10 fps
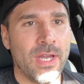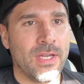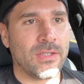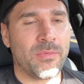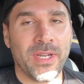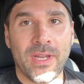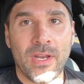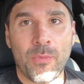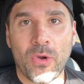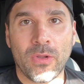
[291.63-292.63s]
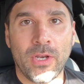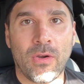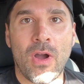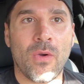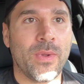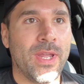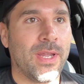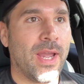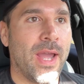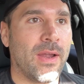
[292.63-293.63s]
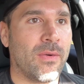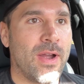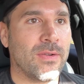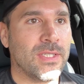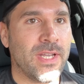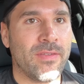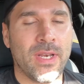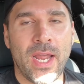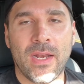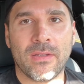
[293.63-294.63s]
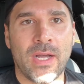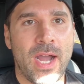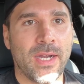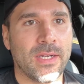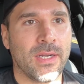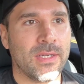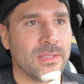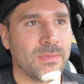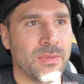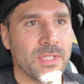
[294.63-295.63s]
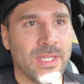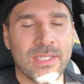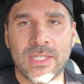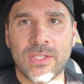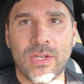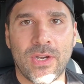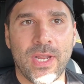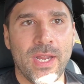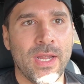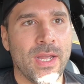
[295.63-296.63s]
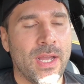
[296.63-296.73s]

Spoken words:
So I've been getting up earlier all week at around 7, 8 o'clock, sometimes at 6:30.